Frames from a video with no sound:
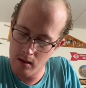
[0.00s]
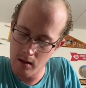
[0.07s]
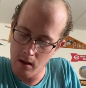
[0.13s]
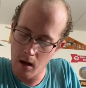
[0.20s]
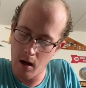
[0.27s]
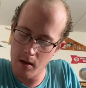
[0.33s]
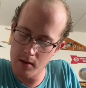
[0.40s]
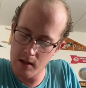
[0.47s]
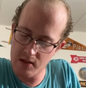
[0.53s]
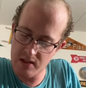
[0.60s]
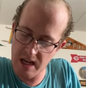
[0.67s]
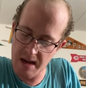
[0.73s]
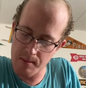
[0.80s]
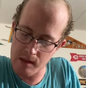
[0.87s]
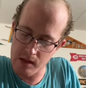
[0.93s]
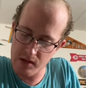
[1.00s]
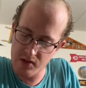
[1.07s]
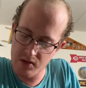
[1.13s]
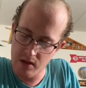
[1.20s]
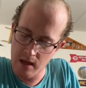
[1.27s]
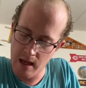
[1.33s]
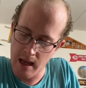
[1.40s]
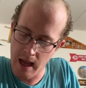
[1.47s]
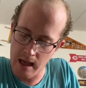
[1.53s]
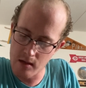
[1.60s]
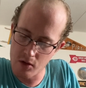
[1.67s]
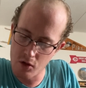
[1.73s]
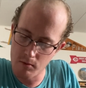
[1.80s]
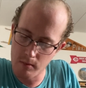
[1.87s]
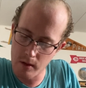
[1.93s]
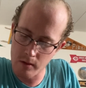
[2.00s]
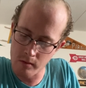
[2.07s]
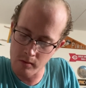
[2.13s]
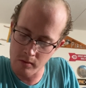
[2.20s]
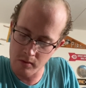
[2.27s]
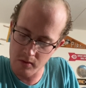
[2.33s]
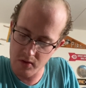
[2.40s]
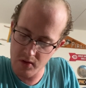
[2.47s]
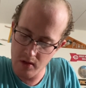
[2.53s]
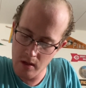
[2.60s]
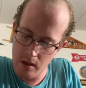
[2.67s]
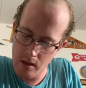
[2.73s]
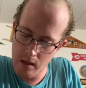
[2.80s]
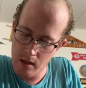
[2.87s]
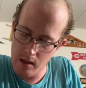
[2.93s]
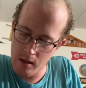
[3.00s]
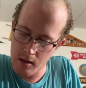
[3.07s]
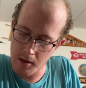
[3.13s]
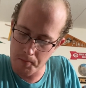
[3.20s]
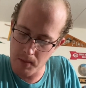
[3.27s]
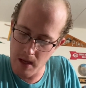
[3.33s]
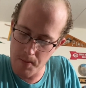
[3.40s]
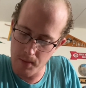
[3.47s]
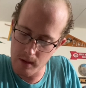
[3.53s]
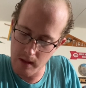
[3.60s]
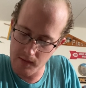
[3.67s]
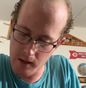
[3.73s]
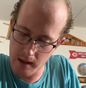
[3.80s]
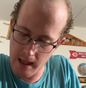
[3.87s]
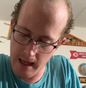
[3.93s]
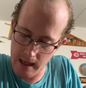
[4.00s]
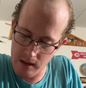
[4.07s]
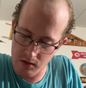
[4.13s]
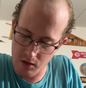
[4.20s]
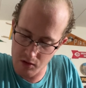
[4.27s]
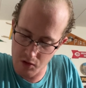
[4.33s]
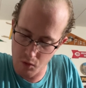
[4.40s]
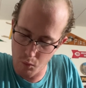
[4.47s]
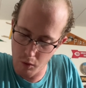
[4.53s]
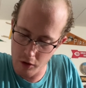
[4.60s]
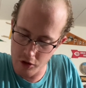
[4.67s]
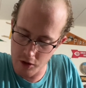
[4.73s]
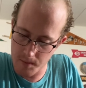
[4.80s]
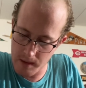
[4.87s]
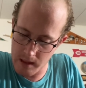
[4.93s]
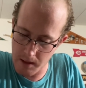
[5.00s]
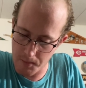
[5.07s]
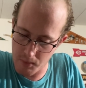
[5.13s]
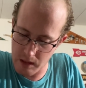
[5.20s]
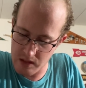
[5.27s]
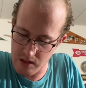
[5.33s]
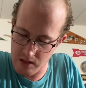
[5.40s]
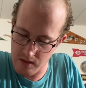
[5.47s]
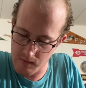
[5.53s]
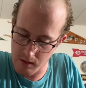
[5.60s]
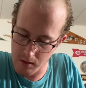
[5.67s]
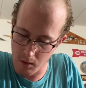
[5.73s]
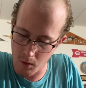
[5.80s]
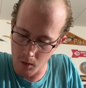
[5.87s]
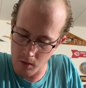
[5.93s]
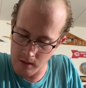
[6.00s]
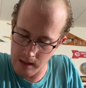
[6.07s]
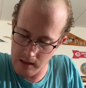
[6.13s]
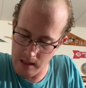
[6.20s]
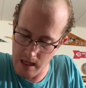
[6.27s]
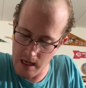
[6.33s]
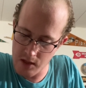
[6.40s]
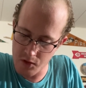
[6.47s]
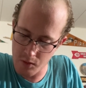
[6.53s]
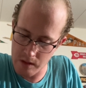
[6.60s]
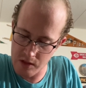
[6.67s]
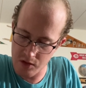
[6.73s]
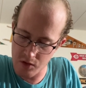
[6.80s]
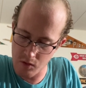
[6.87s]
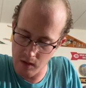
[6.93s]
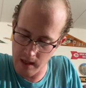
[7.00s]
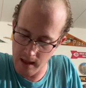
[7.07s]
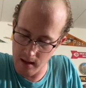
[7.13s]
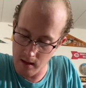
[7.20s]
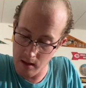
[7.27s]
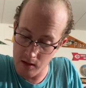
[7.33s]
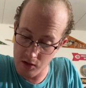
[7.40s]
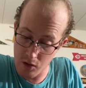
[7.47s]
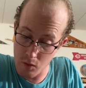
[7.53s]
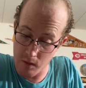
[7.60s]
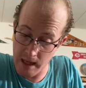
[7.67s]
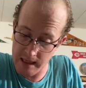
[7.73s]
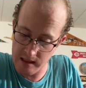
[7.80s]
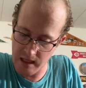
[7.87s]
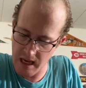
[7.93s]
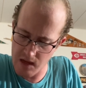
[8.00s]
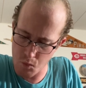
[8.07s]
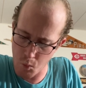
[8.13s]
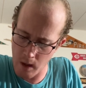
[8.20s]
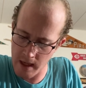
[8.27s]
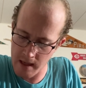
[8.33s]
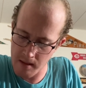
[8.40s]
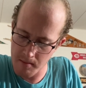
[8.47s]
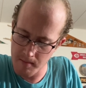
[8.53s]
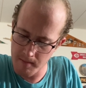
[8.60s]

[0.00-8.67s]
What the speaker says: On the Sabbaths and new moons, the people of the land are to worship in the presence of the Lord at the entrance to that gateway.